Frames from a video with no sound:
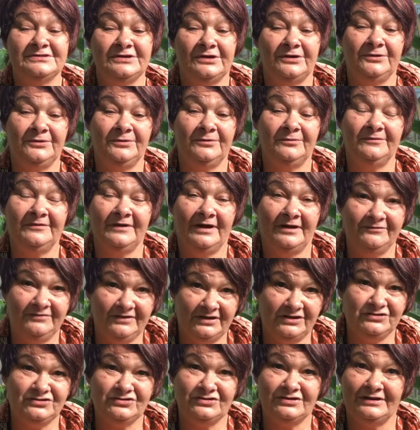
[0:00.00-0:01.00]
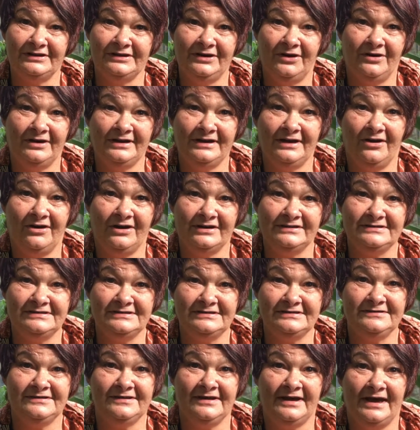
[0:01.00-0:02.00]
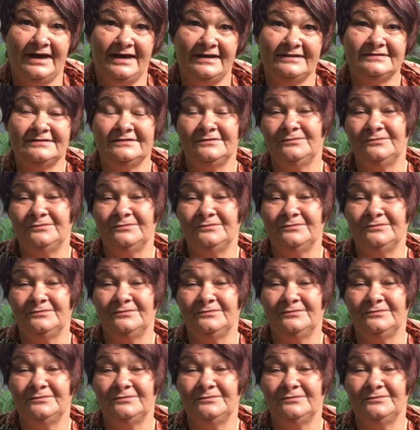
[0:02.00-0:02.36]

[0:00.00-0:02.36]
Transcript: So eventually I did that,